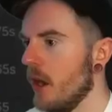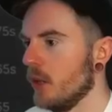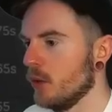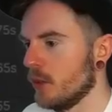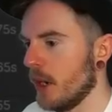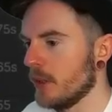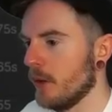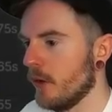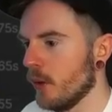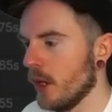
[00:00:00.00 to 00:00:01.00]
It wouldn't surprise me
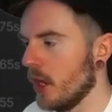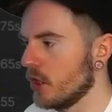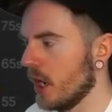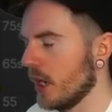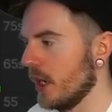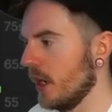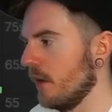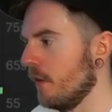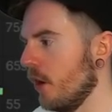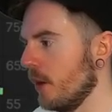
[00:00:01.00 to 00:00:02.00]
if you do a lot of checking here,
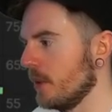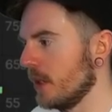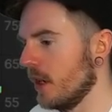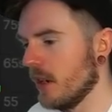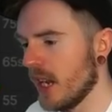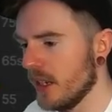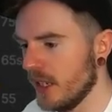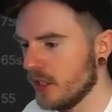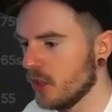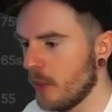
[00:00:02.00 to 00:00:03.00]
40%. Okay,
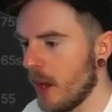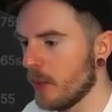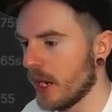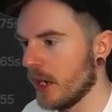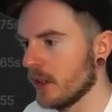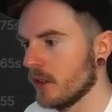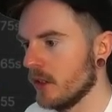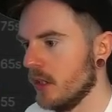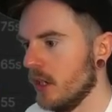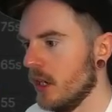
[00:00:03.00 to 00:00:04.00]
it's just better with kings
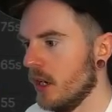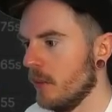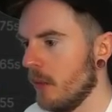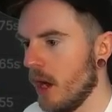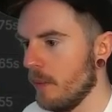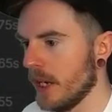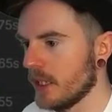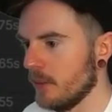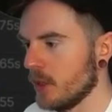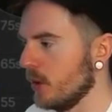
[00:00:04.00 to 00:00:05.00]
uh,
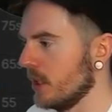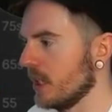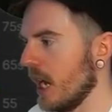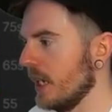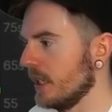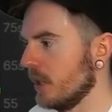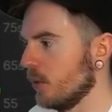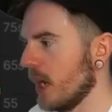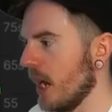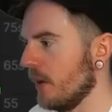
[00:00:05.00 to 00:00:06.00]
mixing between sizes. We're
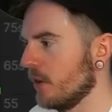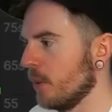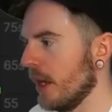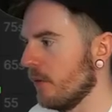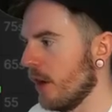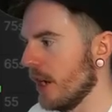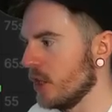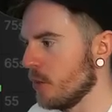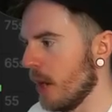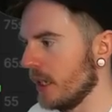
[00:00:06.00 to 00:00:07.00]
kind of splitting
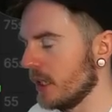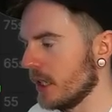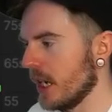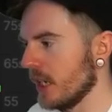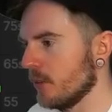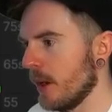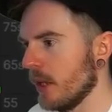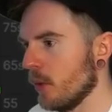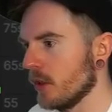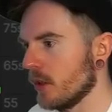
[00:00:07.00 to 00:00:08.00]
range, but aces and kings mainly
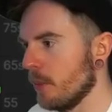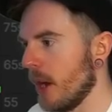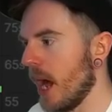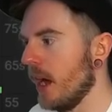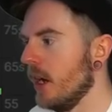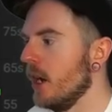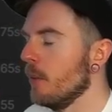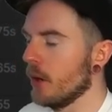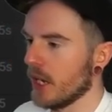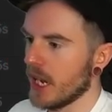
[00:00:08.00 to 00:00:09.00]
wants to bet.
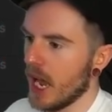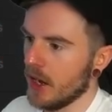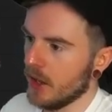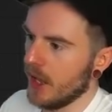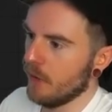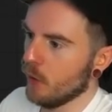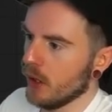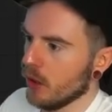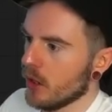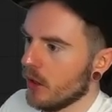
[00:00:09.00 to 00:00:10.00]
But again, if we
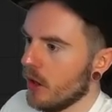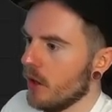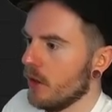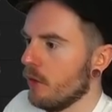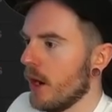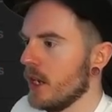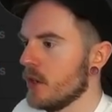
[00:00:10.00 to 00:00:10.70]
look at the the range